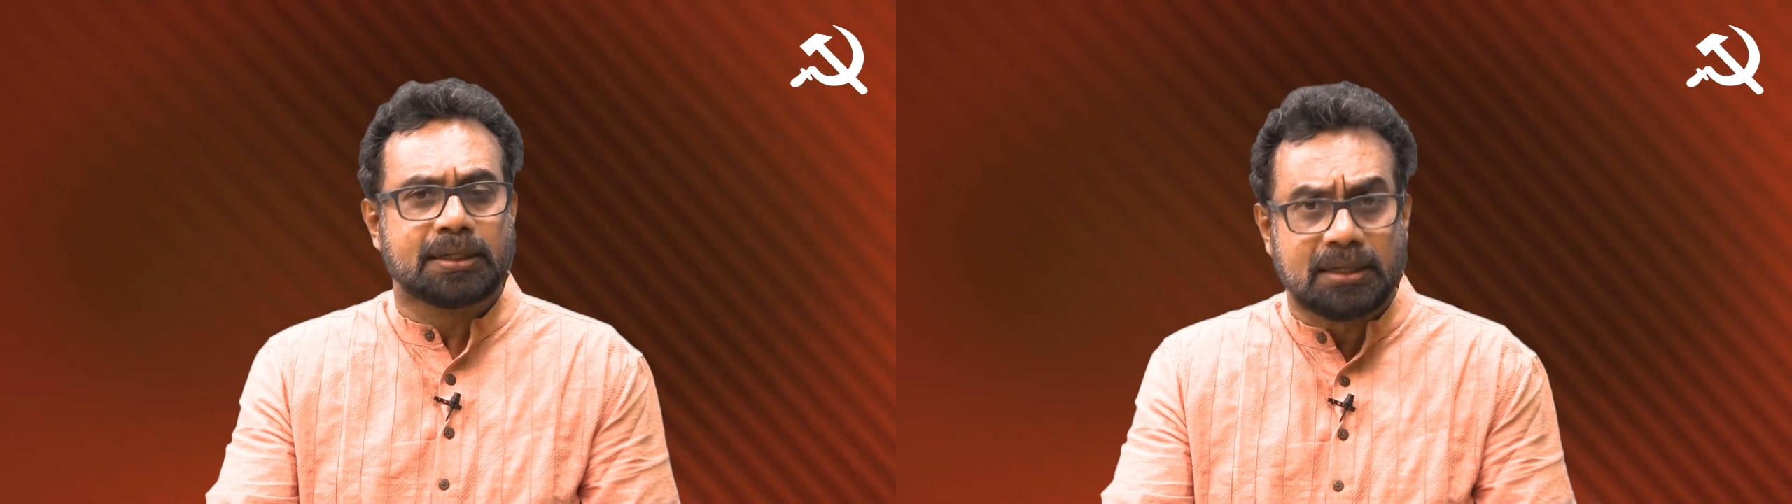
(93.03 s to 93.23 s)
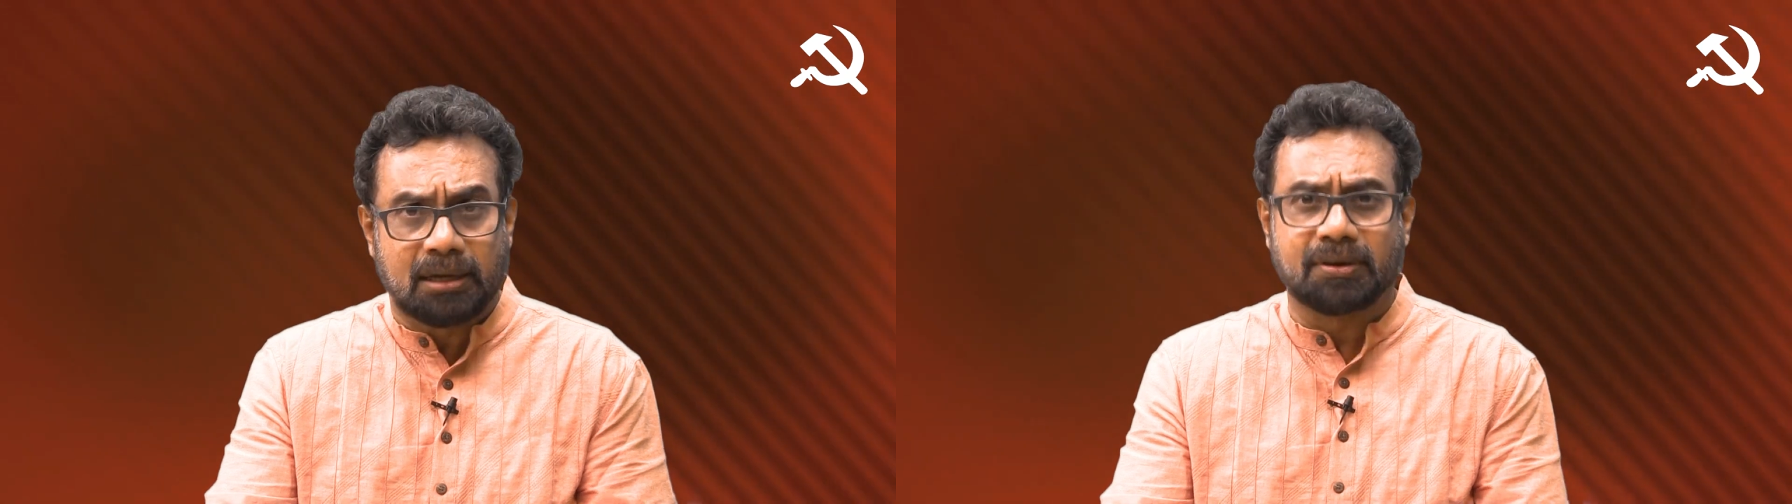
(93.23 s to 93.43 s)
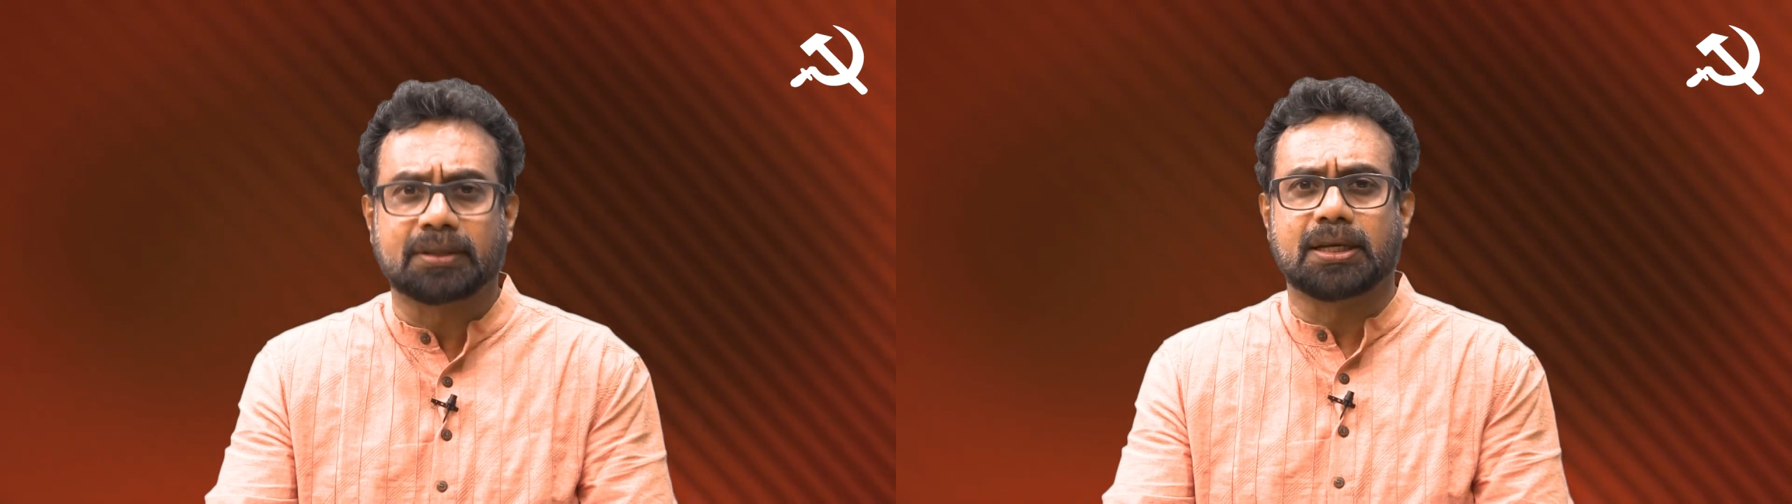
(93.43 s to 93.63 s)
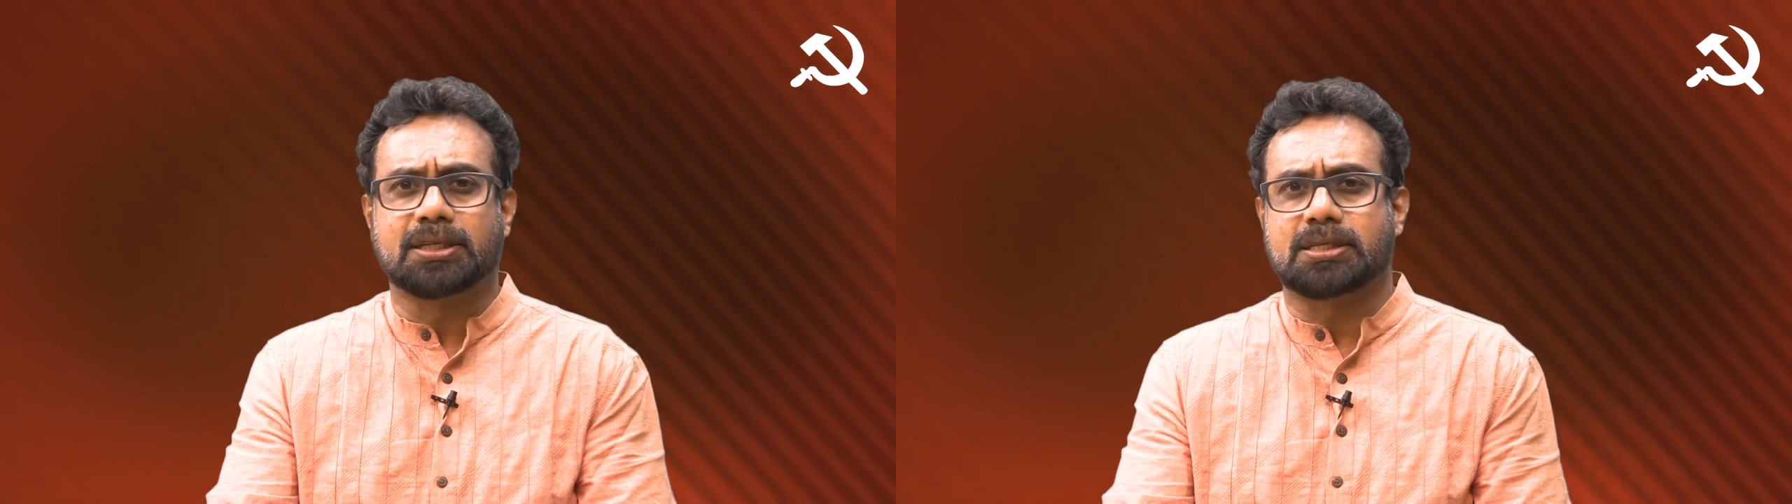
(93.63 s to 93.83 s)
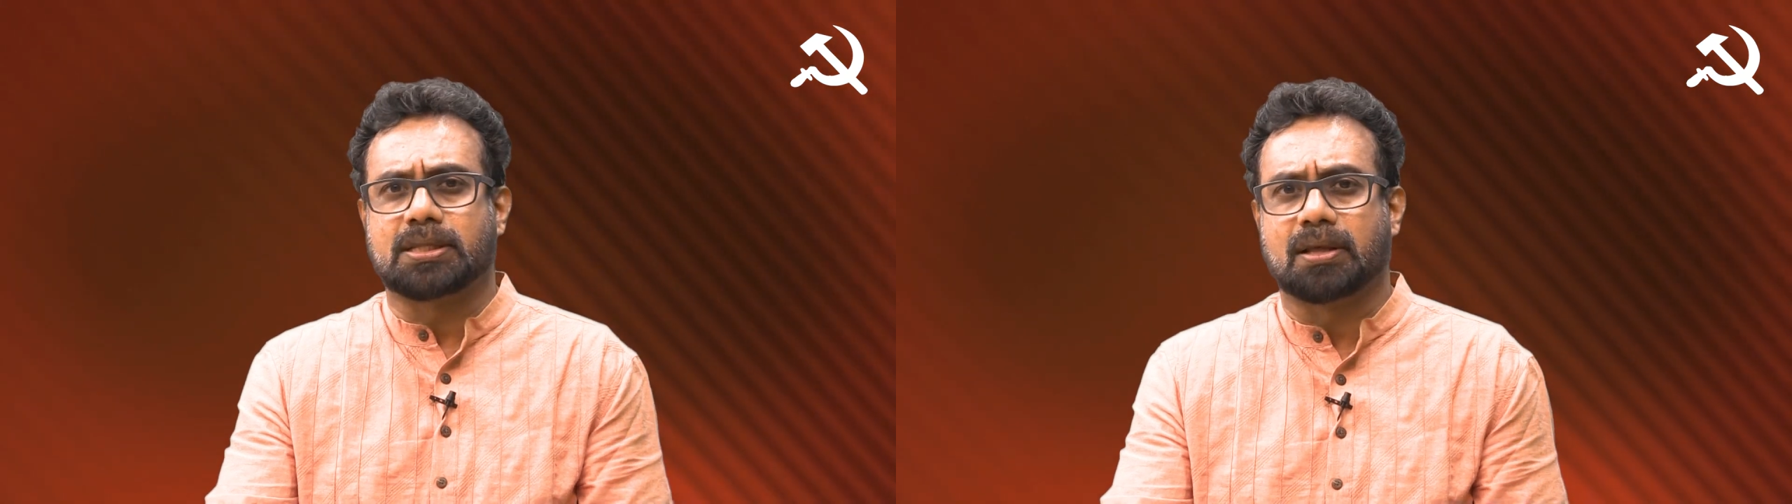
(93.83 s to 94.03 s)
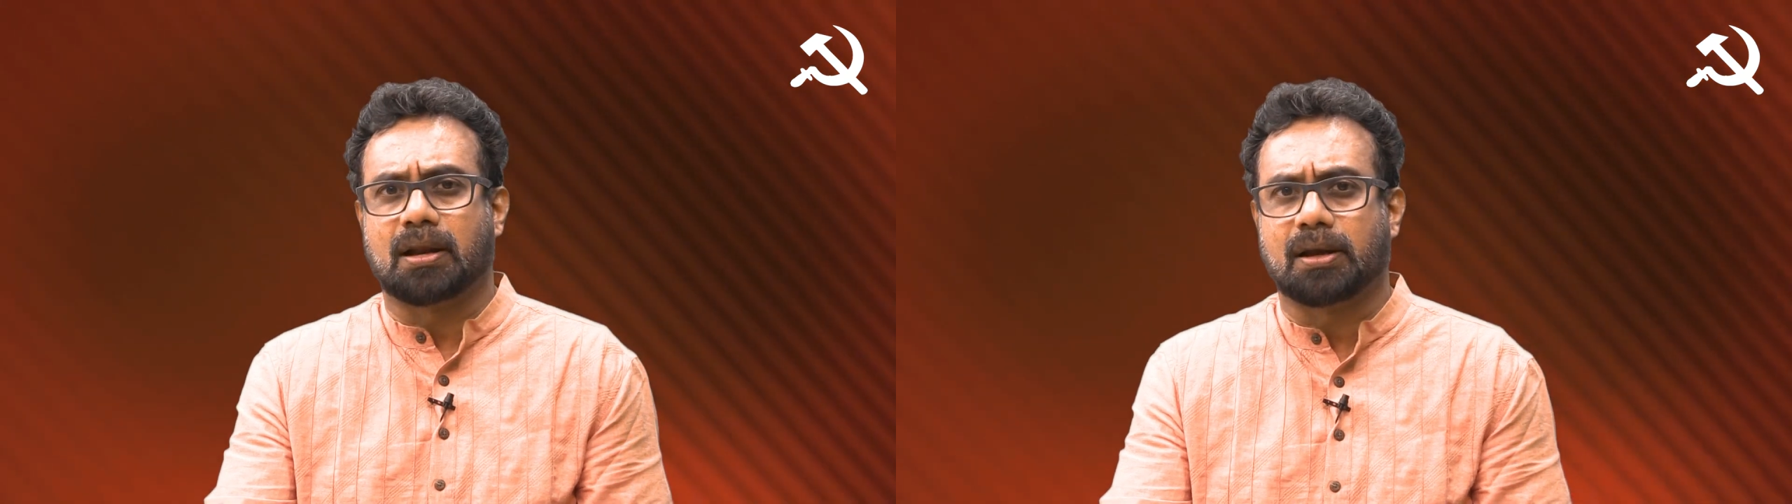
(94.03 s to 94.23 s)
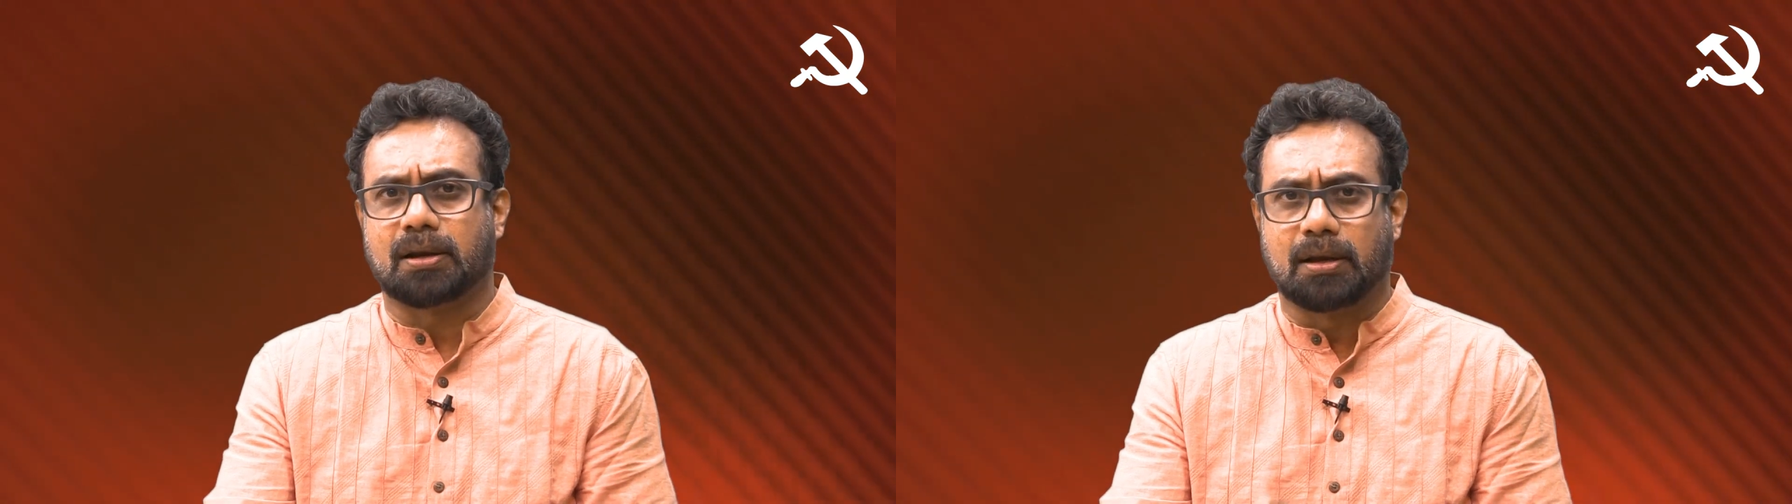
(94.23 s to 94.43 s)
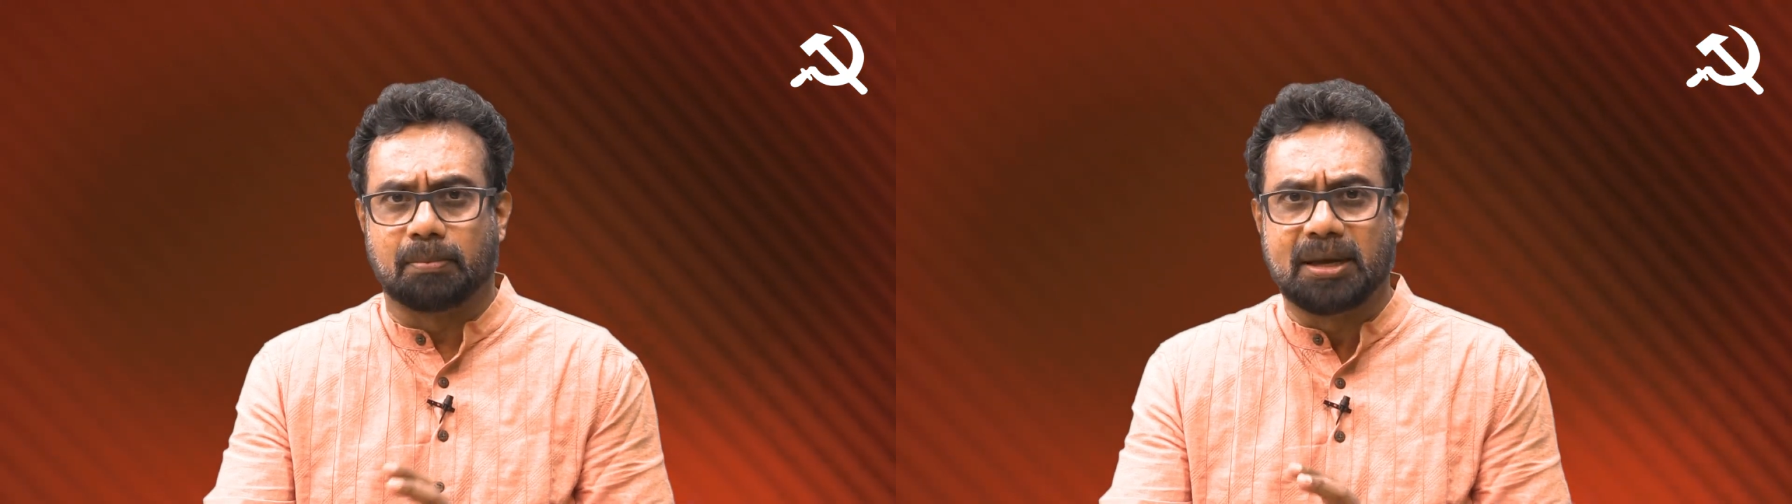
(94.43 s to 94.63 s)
Nevertheless, there are